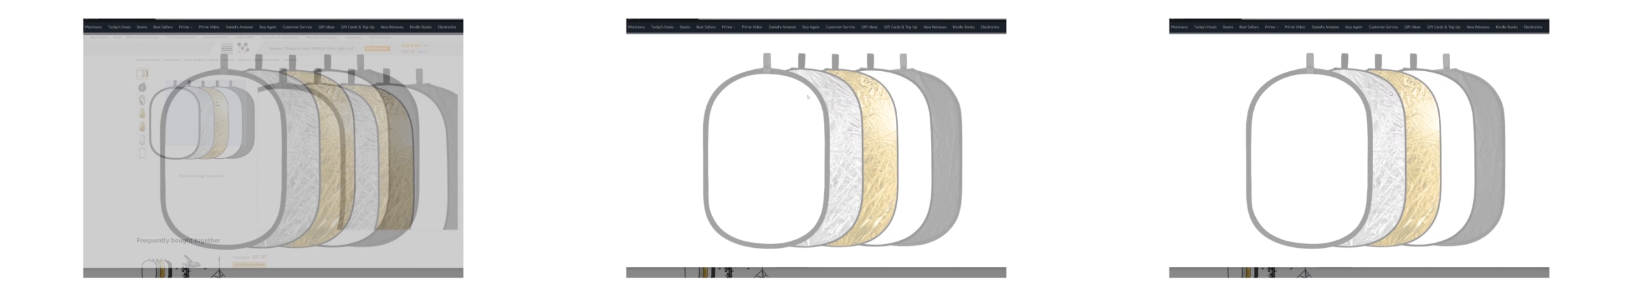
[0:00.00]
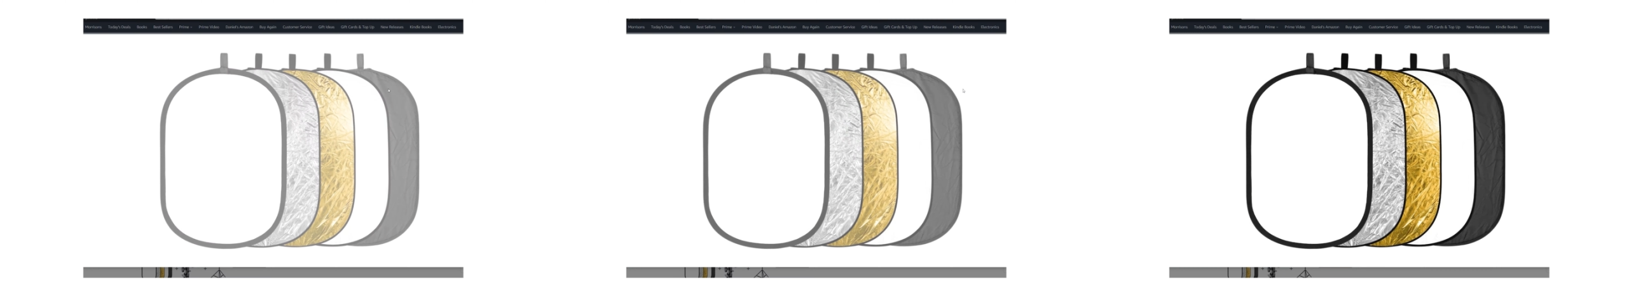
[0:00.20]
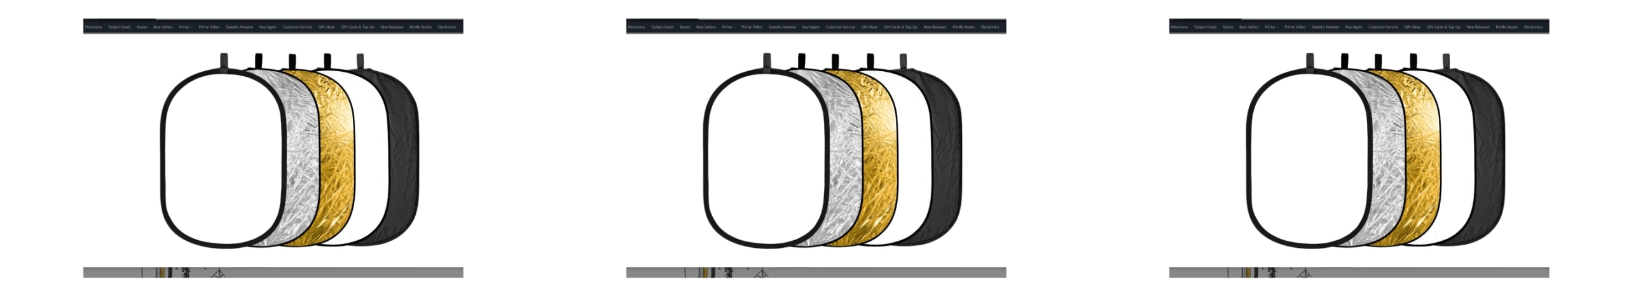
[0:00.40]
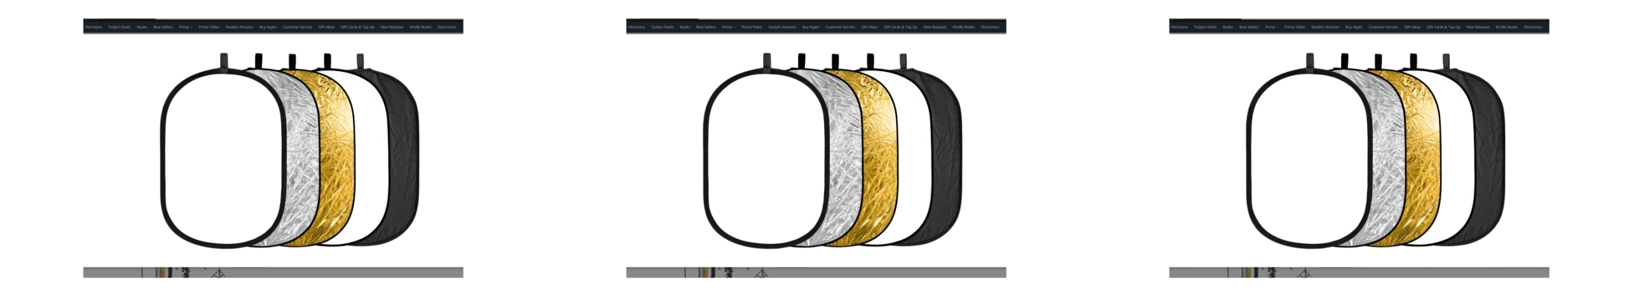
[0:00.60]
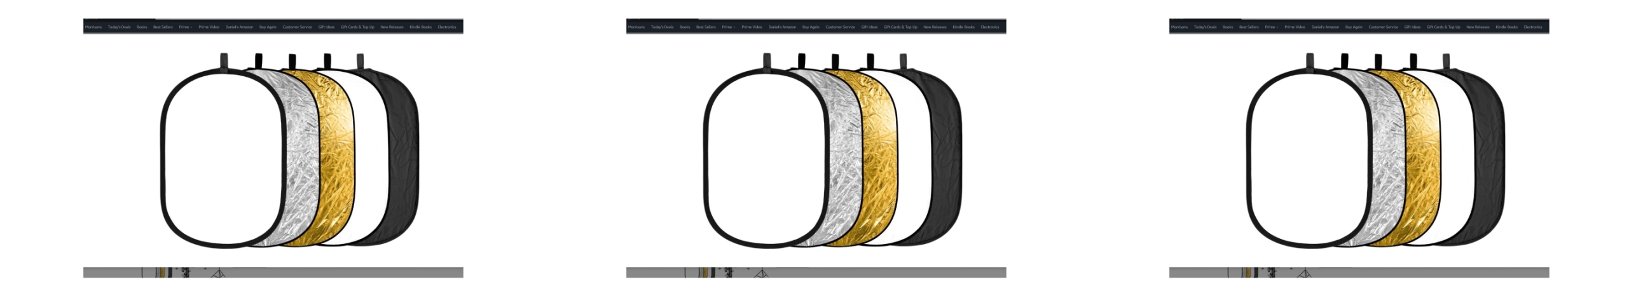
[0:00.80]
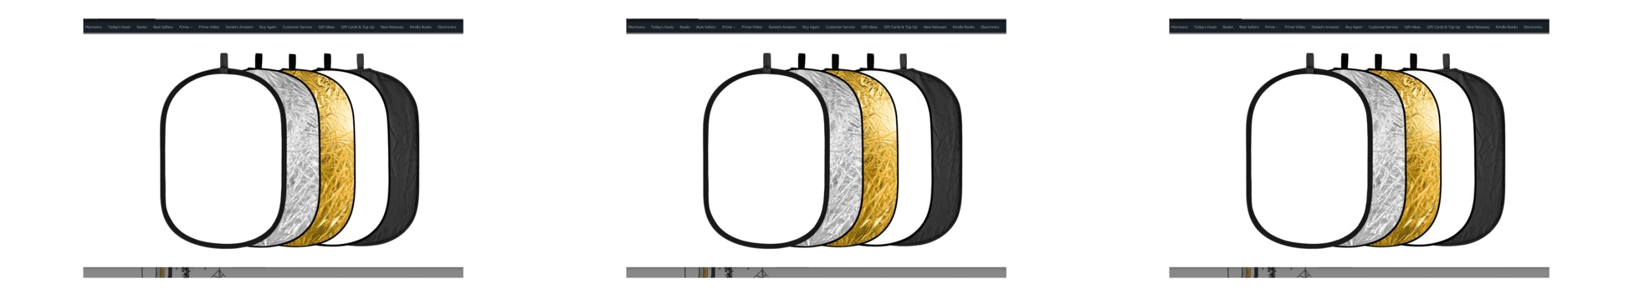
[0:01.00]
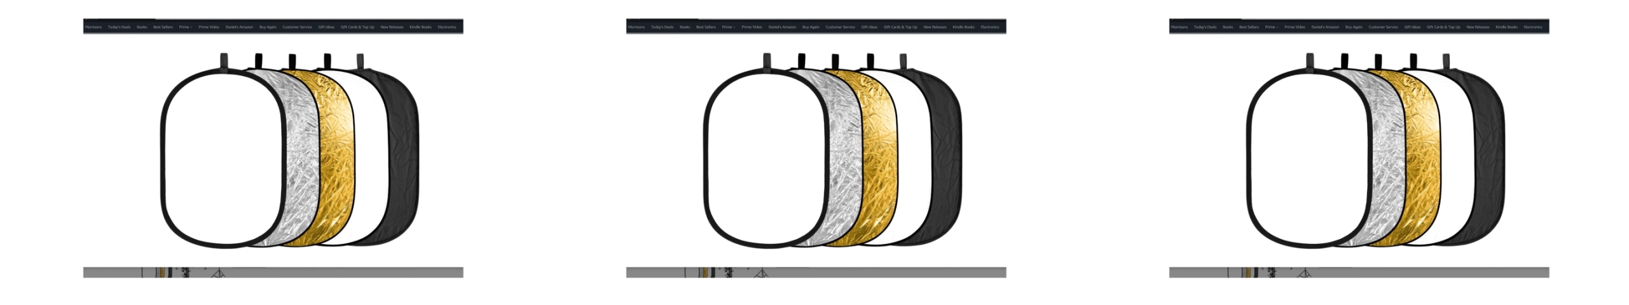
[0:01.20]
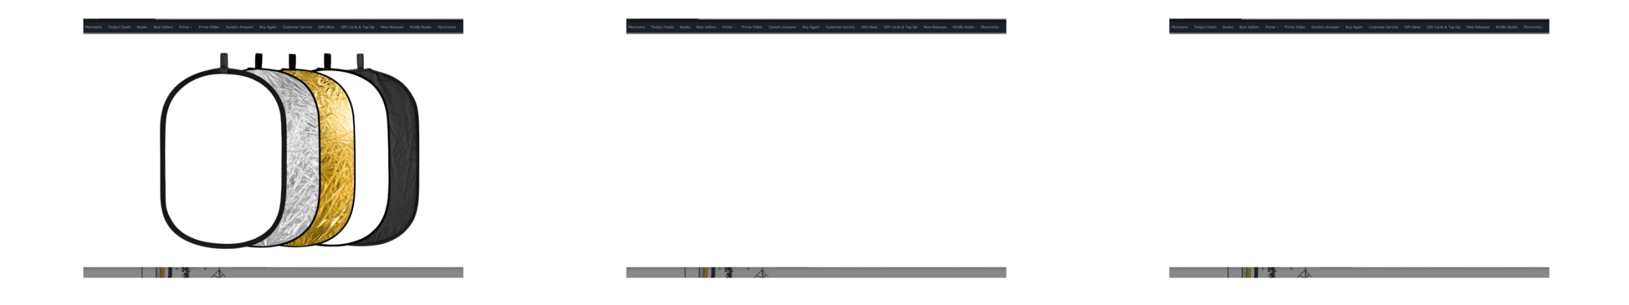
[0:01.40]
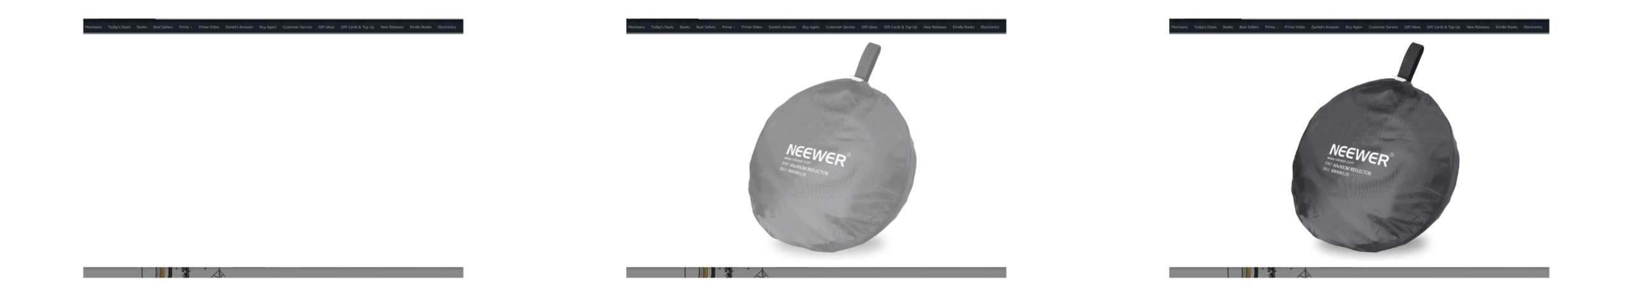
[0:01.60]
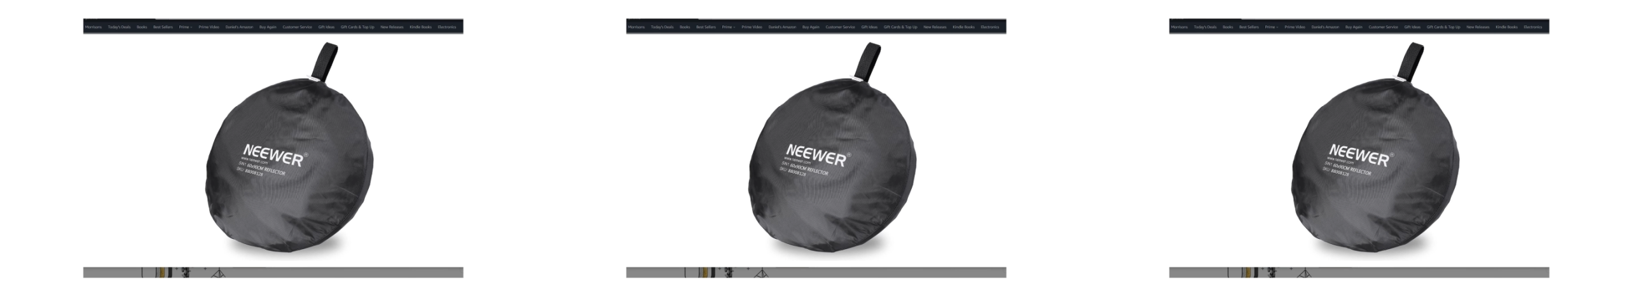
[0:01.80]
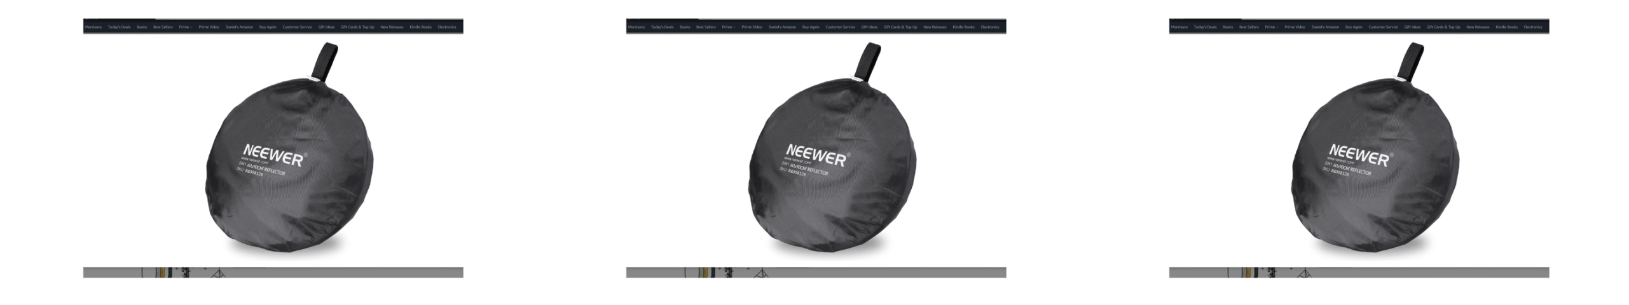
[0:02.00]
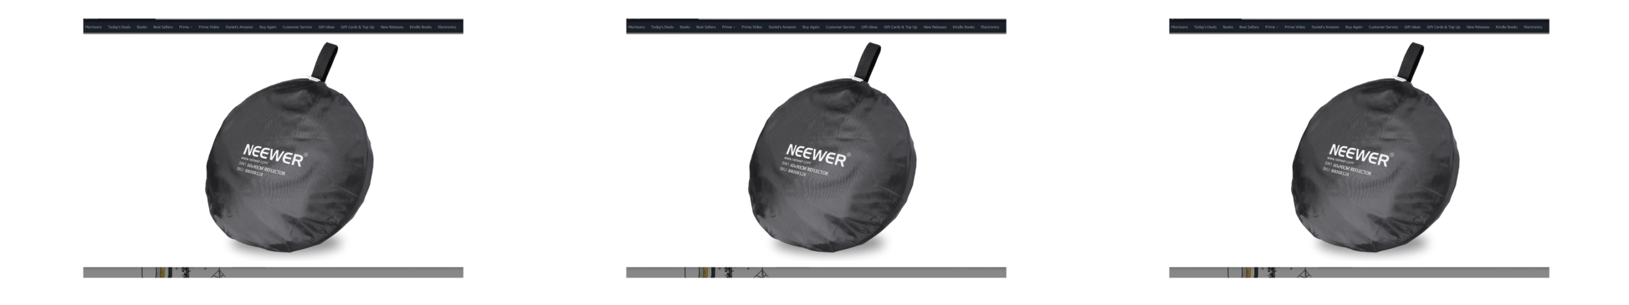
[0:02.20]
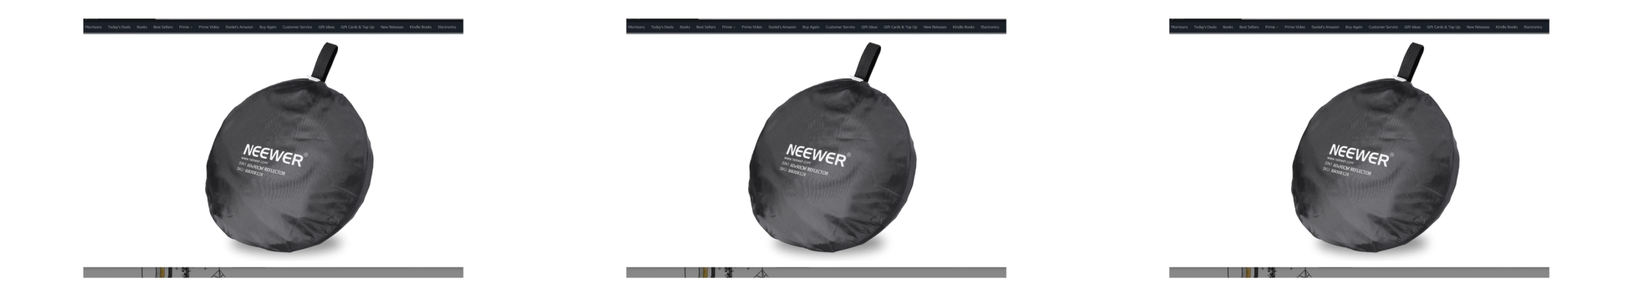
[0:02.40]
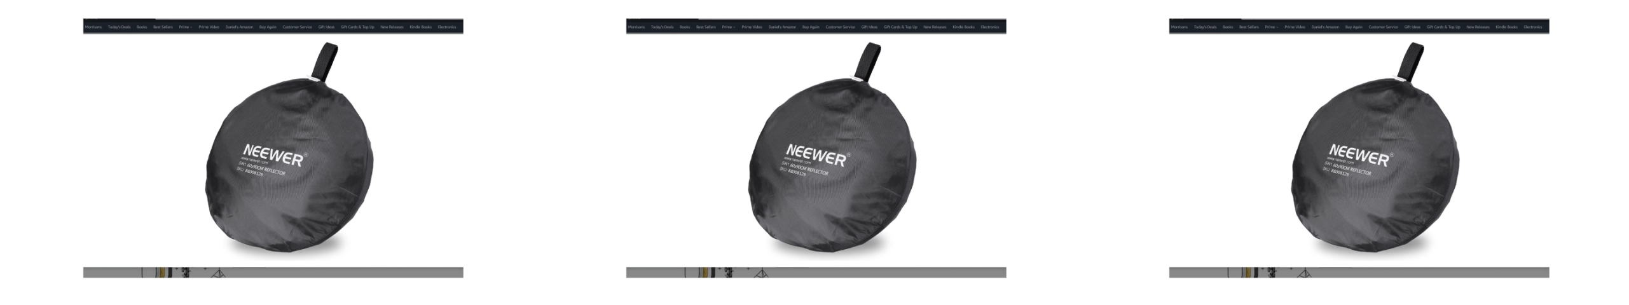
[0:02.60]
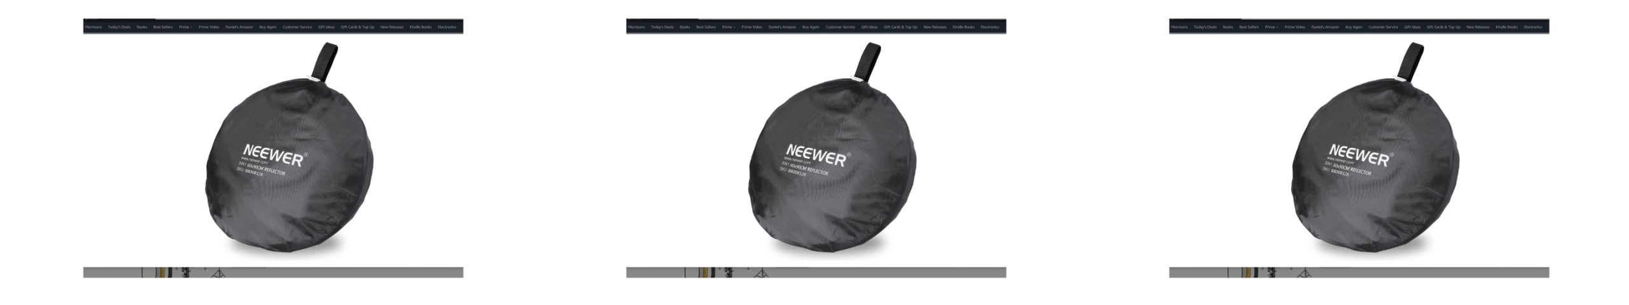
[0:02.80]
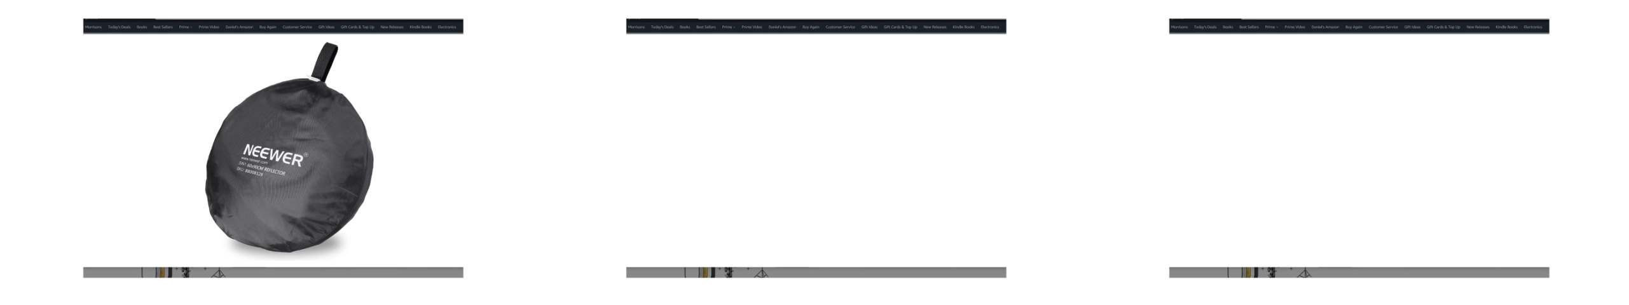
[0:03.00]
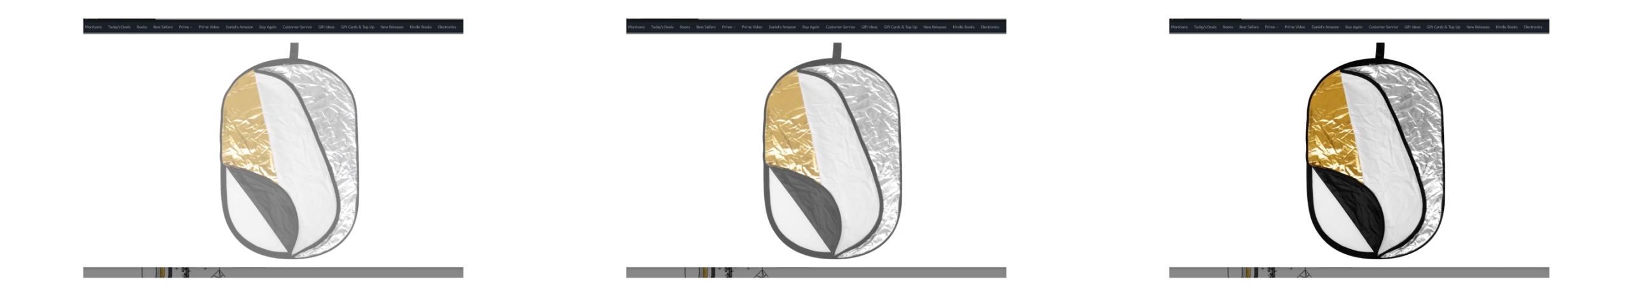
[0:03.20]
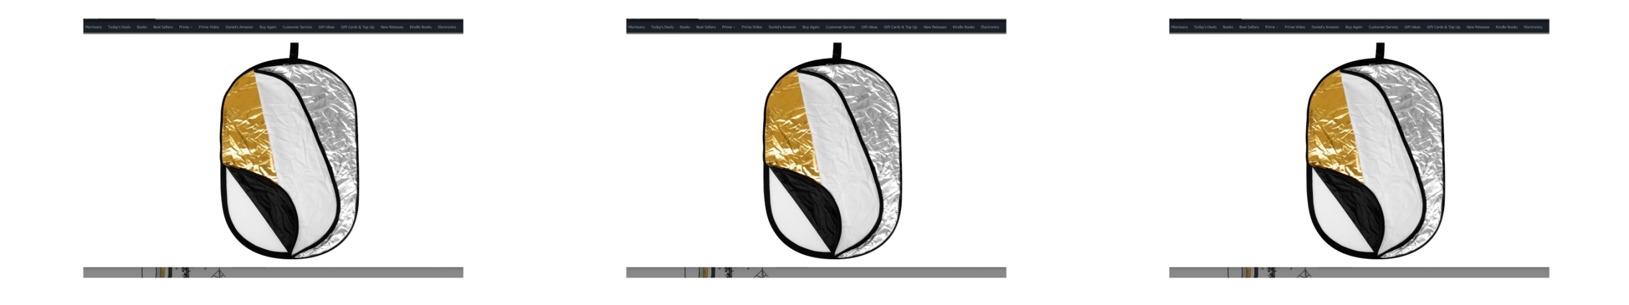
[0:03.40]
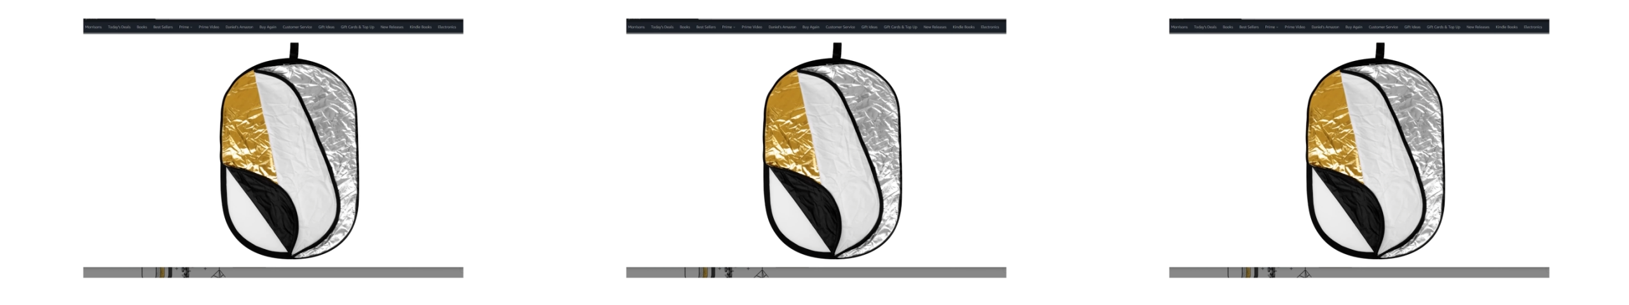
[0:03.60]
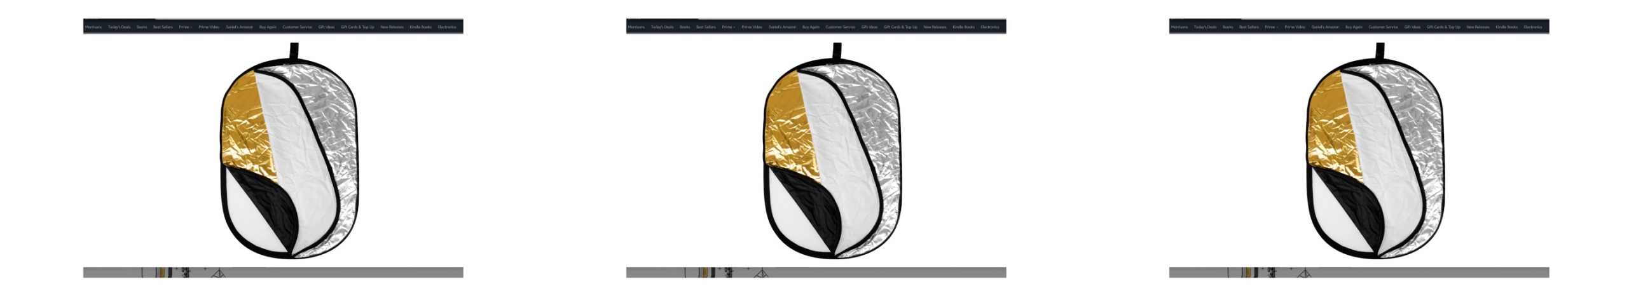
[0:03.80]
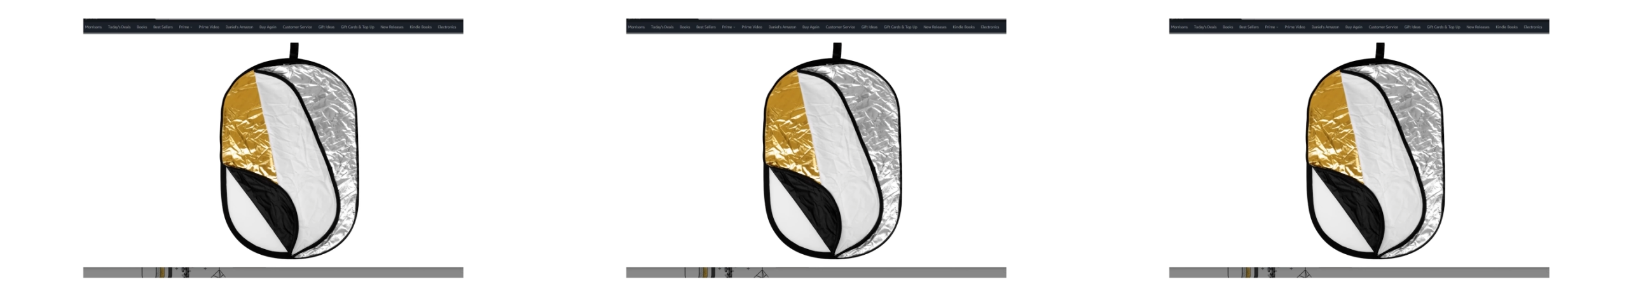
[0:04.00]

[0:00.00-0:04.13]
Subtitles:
No face is visible, so there are no lips to read.